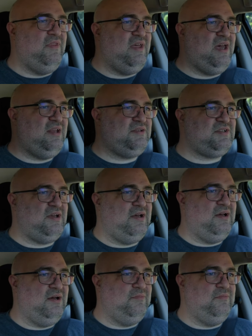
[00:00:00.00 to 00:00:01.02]
that
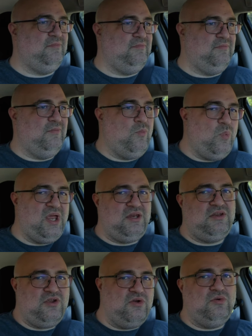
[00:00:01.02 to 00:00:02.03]
um,
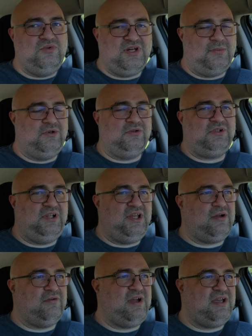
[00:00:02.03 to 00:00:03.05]
when you double
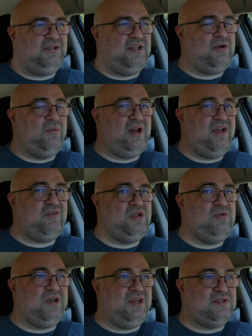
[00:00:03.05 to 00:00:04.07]
click or right click or whatever,
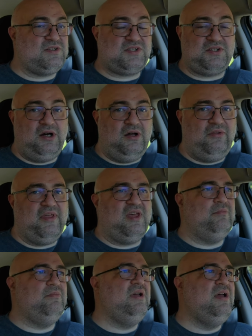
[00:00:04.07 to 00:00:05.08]
you can install
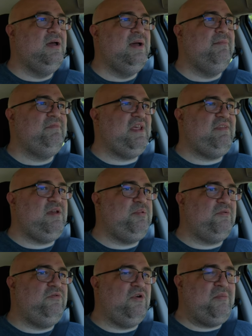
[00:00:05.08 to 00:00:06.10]
them and they
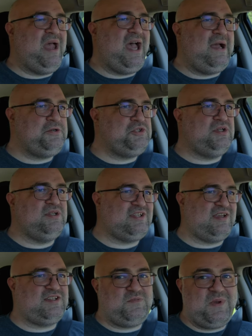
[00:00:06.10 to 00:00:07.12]
perform
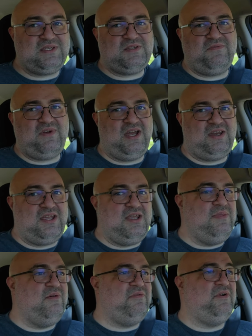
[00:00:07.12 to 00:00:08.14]
actions as specified
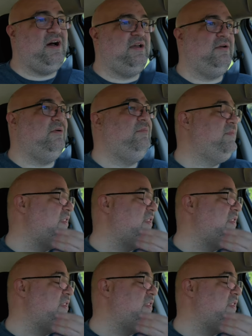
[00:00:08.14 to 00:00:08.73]
in the file,